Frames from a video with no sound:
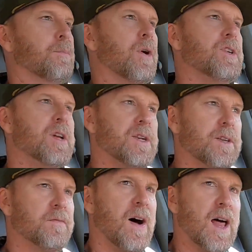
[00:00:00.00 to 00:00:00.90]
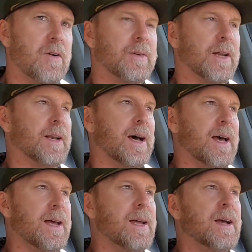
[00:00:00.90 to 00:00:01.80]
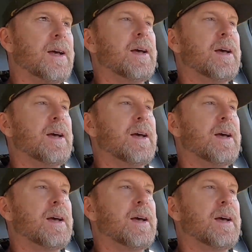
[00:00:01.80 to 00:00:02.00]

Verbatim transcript: Appreciate you following today.